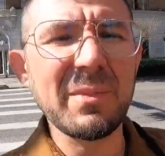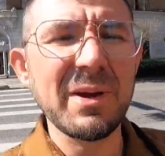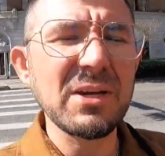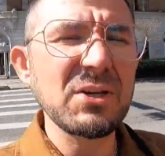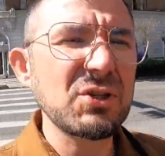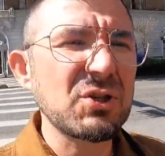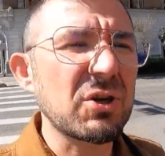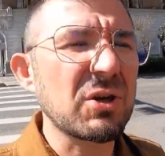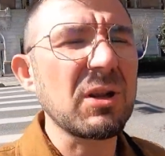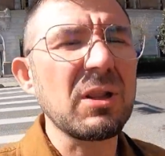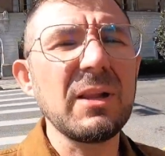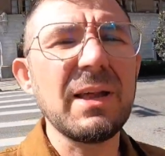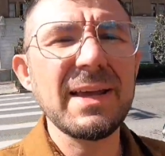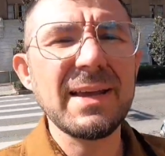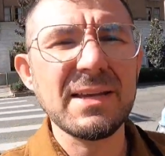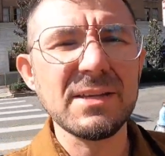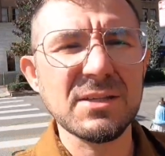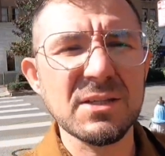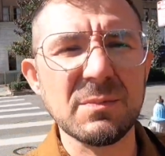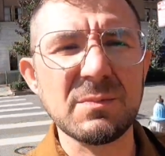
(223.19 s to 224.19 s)
make sure to
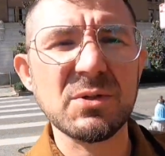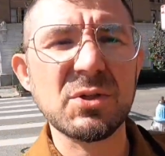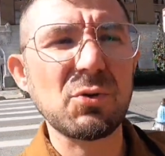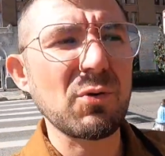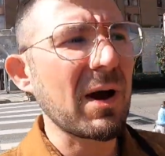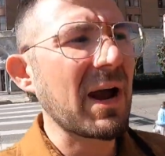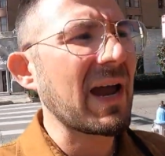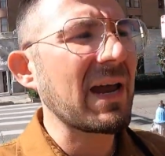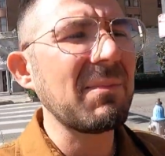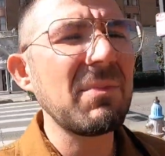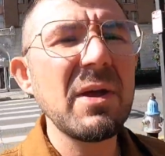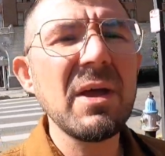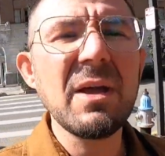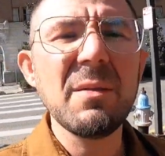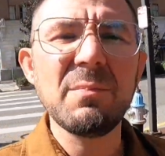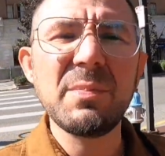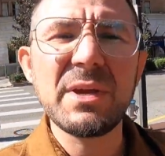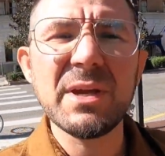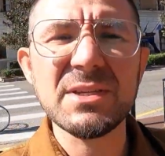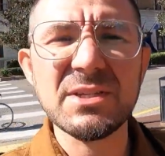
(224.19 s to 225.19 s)
like and subscribe
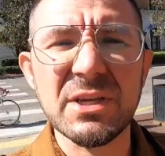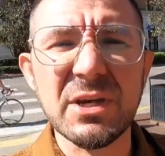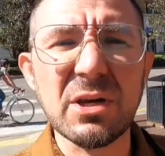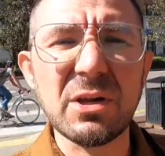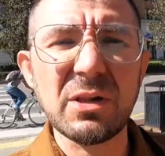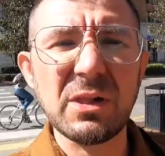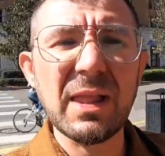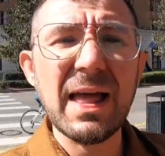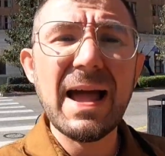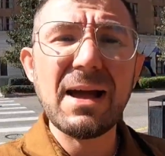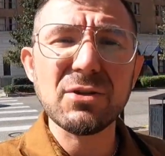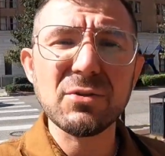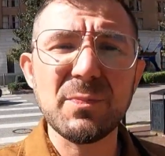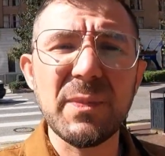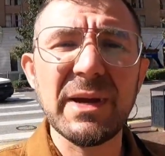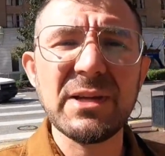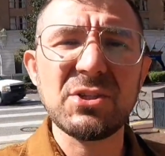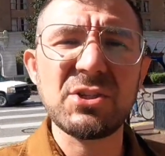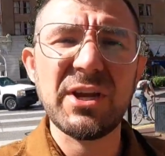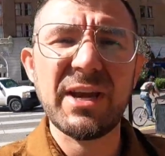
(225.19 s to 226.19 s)
because it allows
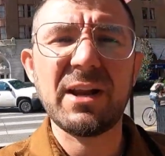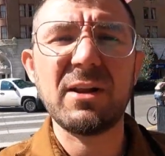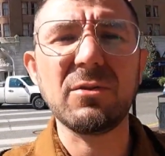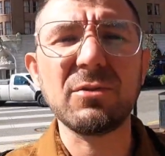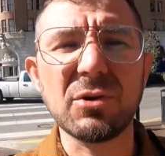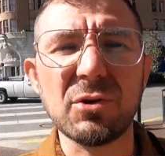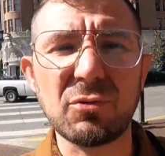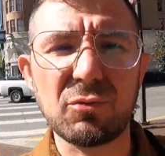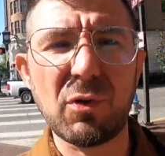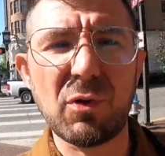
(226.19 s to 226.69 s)
my channel to